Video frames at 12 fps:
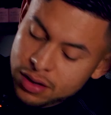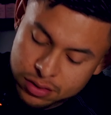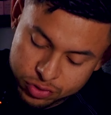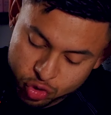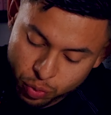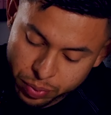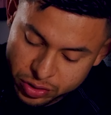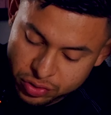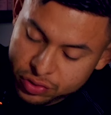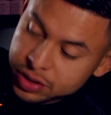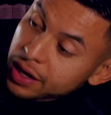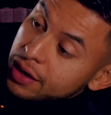I was supposed
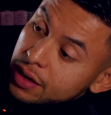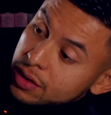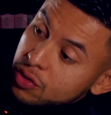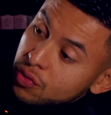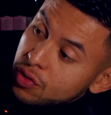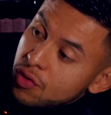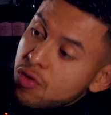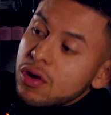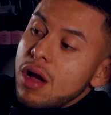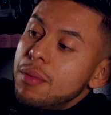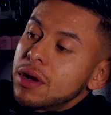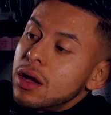to take it to New York
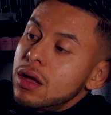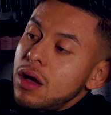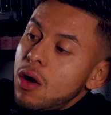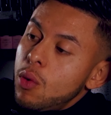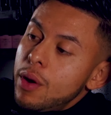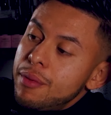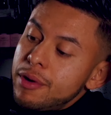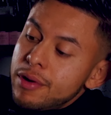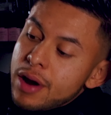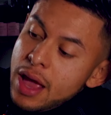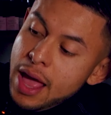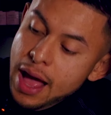Comic Con, however,
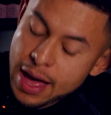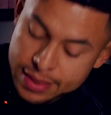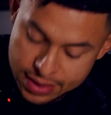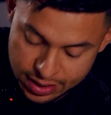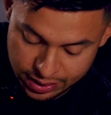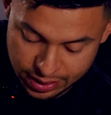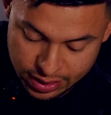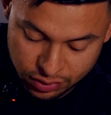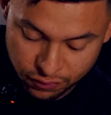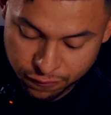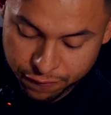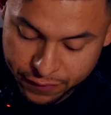I didn't get
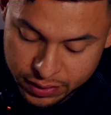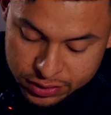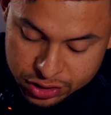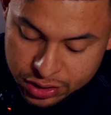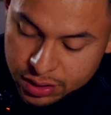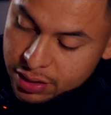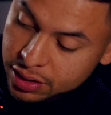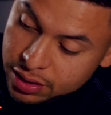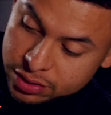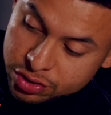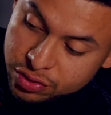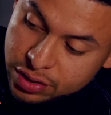to finish it.
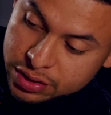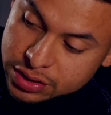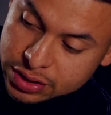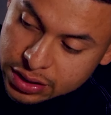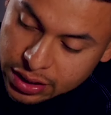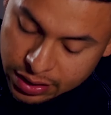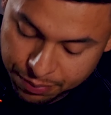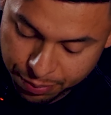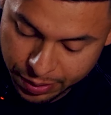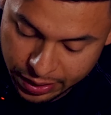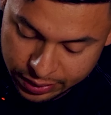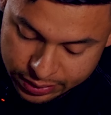As you can see, the
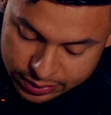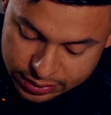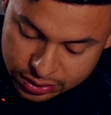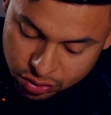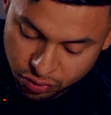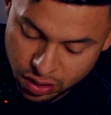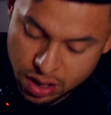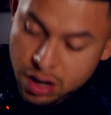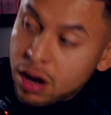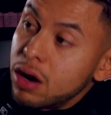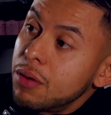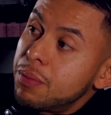paint is still not
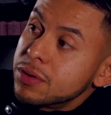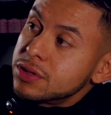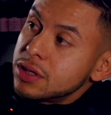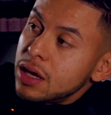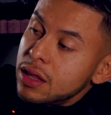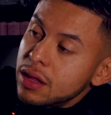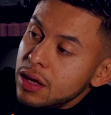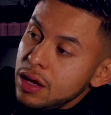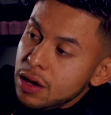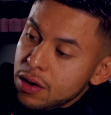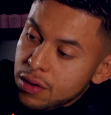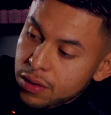100%
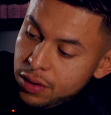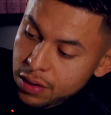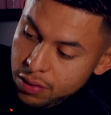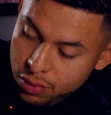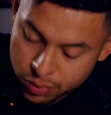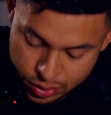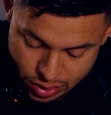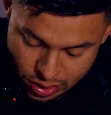here, here.